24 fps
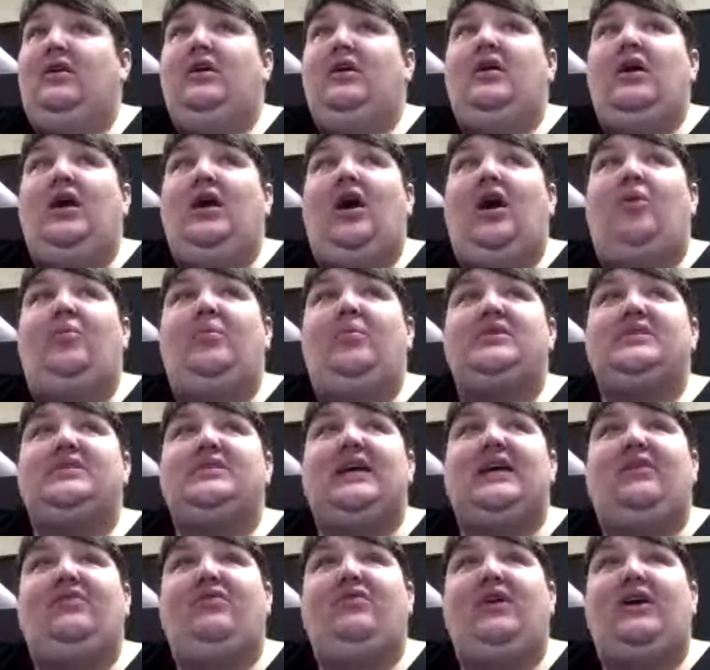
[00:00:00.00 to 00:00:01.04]
Almost
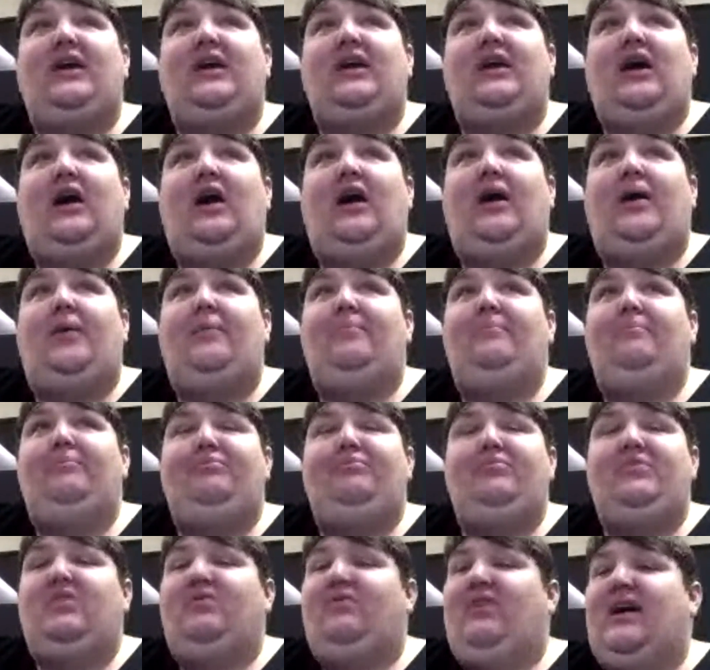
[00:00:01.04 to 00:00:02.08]
every
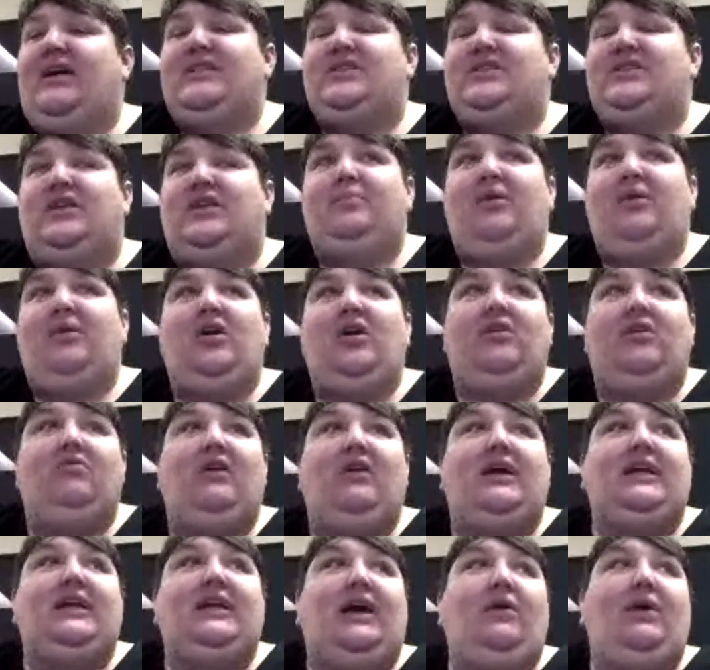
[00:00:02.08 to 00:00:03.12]
device on the market right
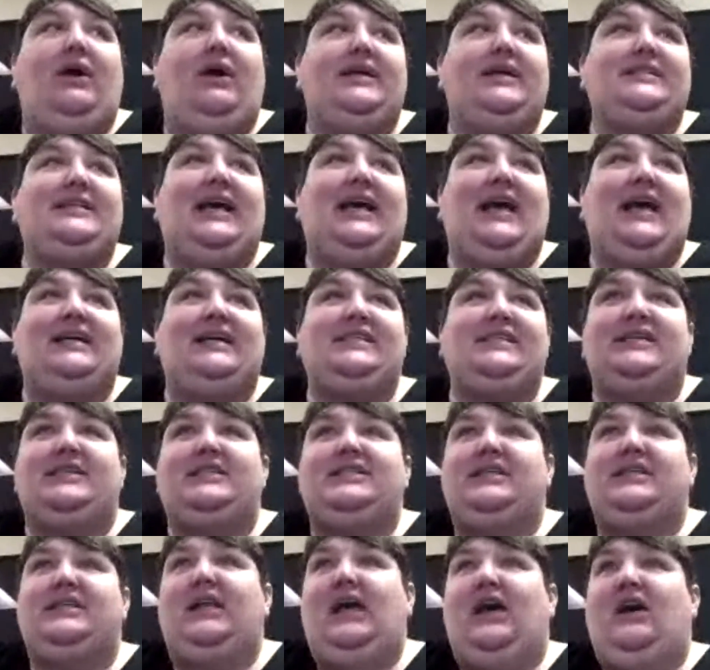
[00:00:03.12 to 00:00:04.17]
now has access to
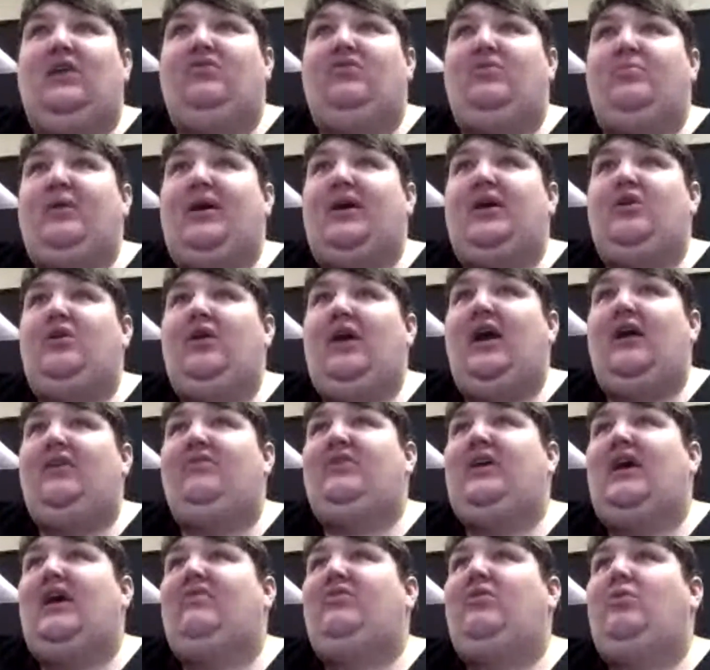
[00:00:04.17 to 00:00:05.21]
the alphabet. You have to have
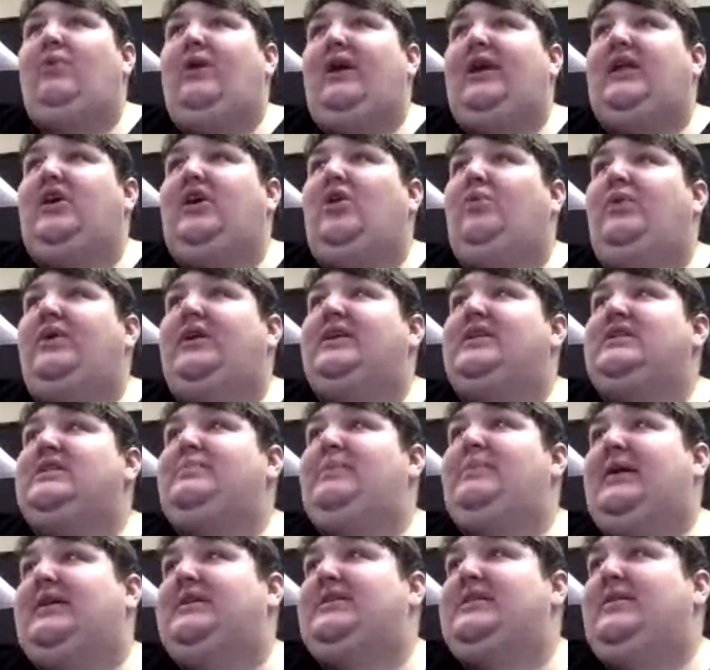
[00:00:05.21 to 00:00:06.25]
a way to go in and spell
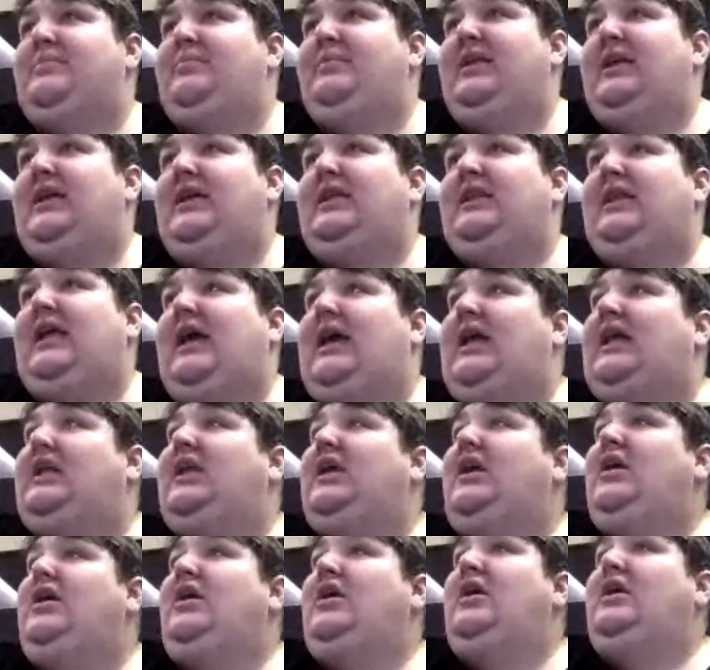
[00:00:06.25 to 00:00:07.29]
something that
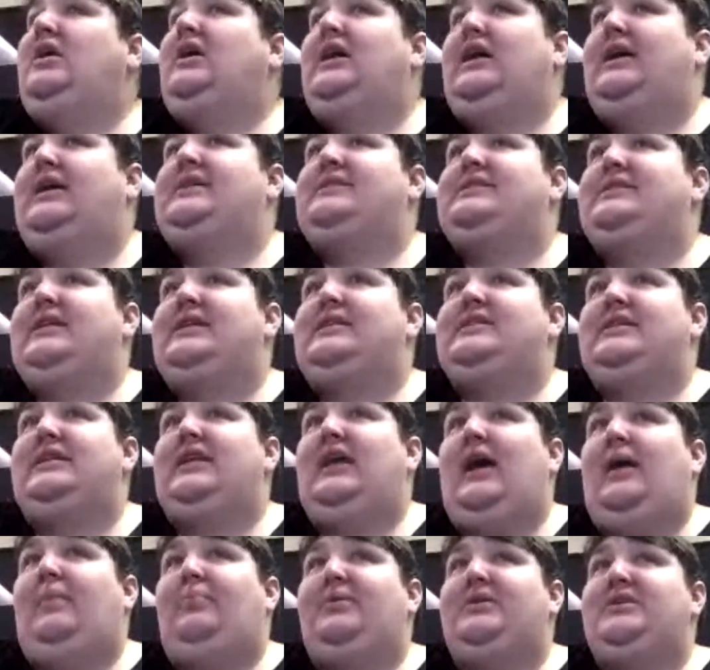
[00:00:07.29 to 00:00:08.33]
doesn't
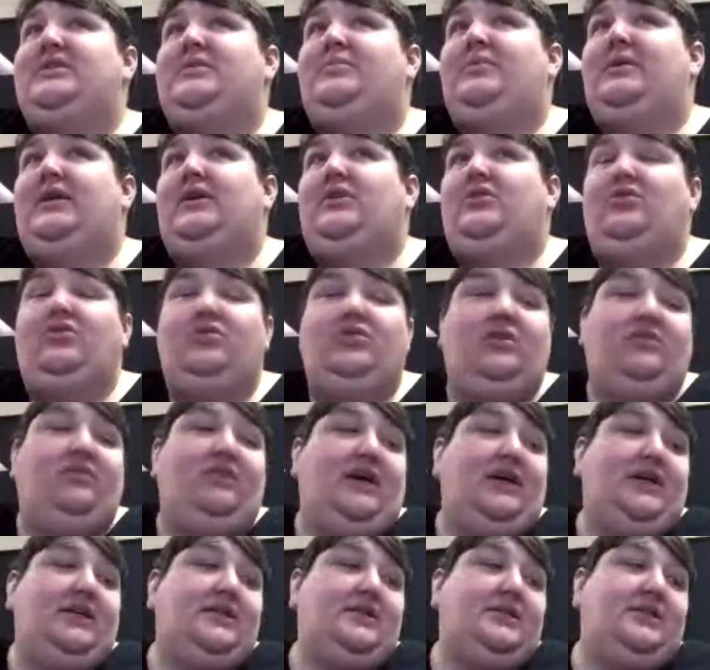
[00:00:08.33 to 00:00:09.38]
happen to be in your
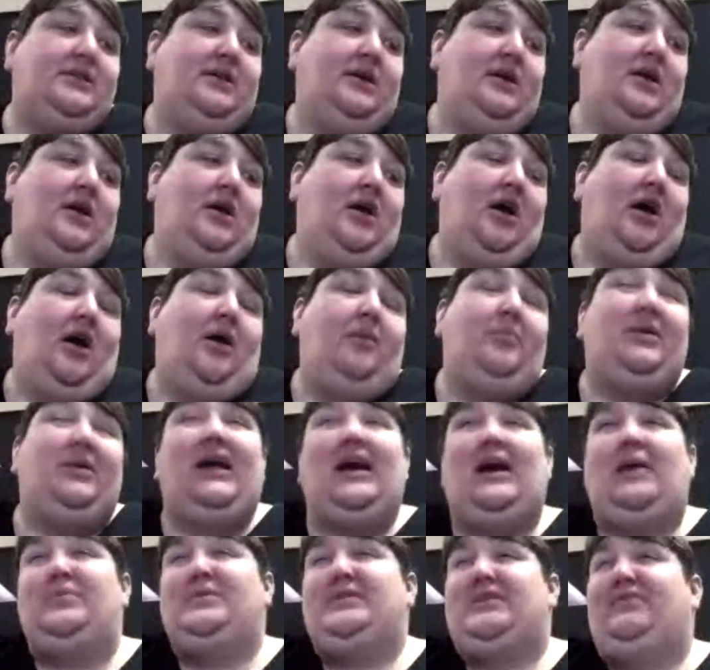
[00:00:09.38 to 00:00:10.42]
device. It
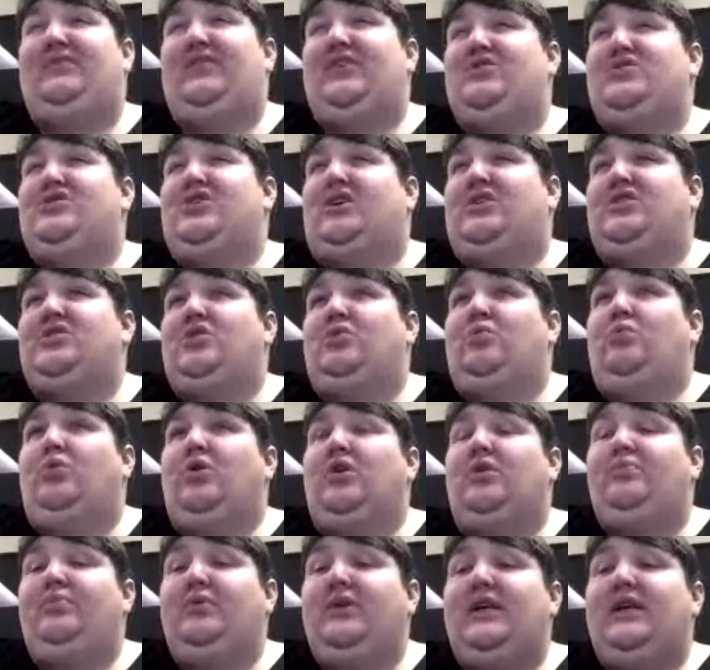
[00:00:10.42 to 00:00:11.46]
helps if there's also word
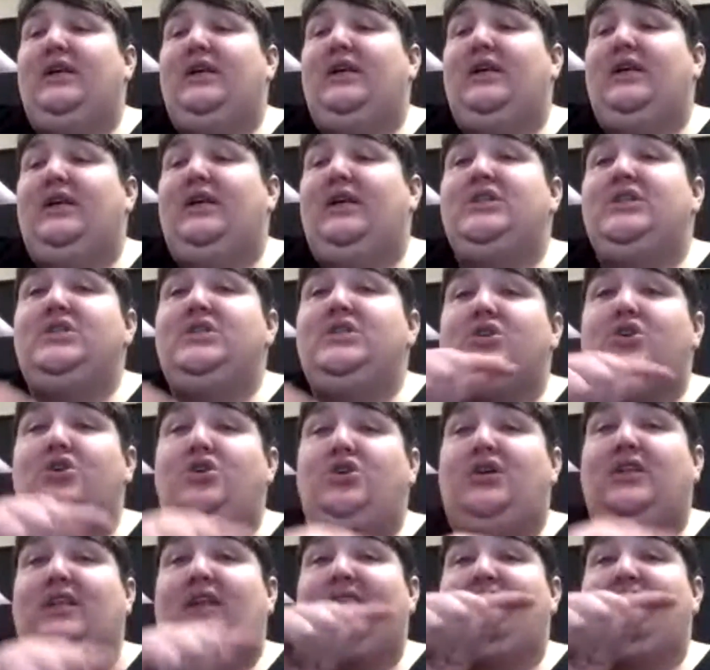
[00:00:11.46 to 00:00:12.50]
prediction, so you can
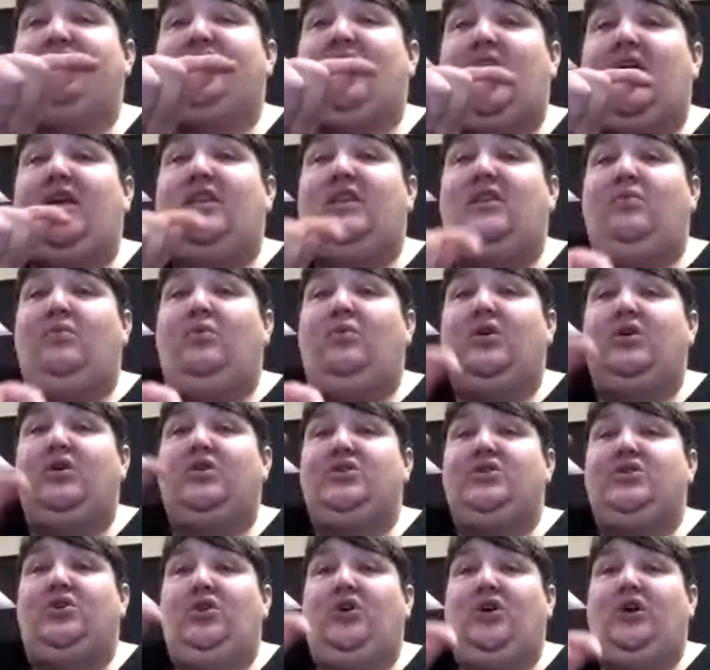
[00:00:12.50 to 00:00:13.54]
then find the words you're
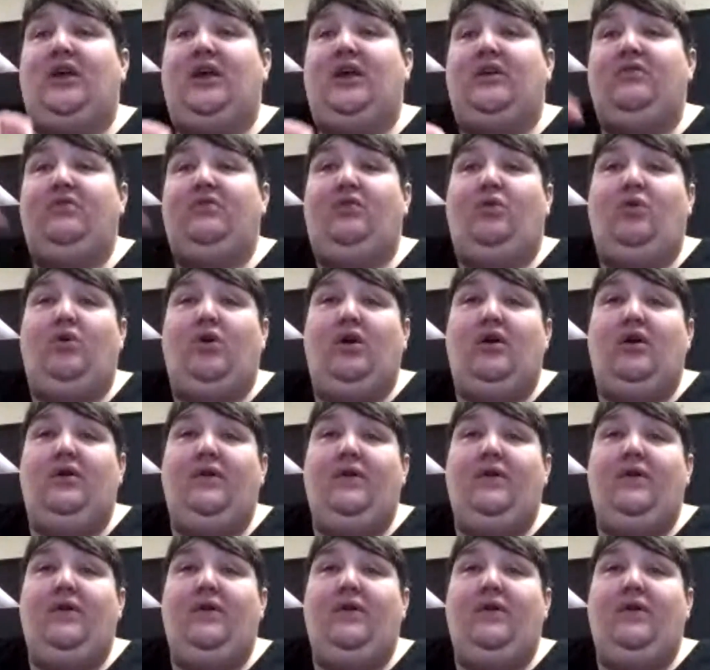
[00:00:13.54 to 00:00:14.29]
looking for.